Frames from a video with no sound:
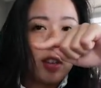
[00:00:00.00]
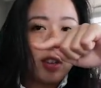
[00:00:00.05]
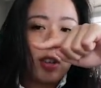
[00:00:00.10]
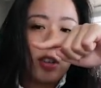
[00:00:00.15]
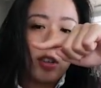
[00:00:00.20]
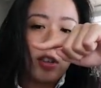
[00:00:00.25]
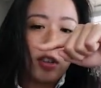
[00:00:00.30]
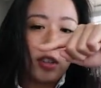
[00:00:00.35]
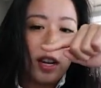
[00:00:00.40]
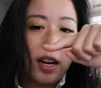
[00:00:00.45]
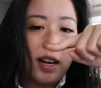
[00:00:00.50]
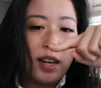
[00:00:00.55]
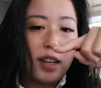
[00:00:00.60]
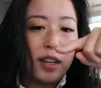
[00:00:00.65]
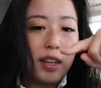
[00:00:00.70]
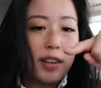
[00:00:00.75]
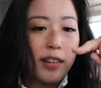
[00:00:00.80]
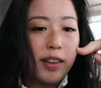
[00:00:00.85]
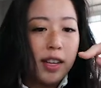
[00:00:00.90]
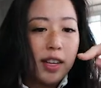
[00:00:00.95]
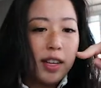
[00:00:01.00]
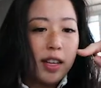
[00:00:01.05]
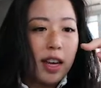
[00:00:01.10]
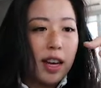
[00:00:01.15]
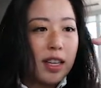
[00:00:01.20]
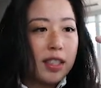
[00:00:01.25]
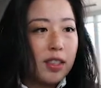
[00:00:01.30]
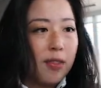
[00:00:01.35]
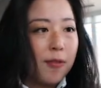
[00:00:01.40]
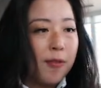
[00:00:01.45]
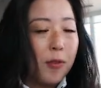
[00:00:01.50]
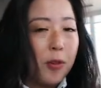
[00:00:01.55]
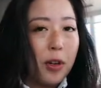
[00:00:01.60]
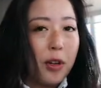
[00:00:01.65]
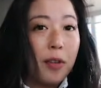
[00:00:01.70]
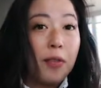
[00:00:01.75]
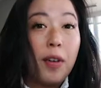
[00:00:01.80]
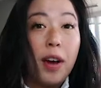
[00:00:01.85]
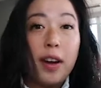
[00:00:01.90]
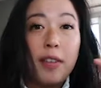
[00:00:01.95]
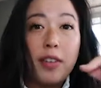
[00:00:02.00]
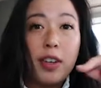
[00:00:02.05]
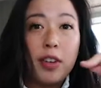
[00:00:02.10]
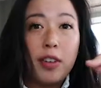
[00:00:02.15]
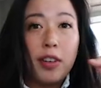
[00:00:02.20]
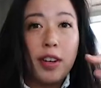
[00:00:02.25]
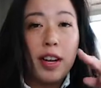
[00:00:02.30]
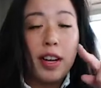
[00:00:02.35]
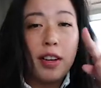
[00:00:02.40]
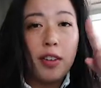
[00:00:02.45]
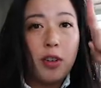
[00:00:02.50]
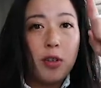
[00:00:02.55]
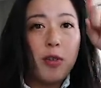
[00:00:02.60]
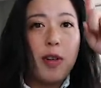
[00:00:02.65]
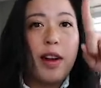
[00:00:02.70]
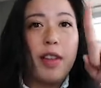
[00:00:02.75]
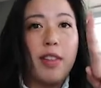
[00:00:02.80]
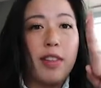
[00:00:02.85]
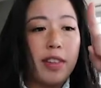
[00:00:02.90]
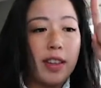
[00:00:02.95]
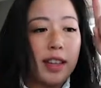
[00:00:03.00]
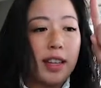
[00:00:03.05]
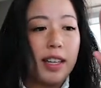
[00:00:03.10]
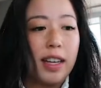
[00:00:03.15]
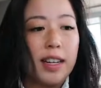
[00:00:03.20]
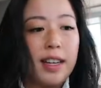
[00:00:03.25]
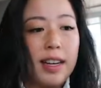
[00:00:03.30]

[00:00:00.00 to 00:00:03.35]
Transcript: curl kind of has a 45-degree angle rather than like a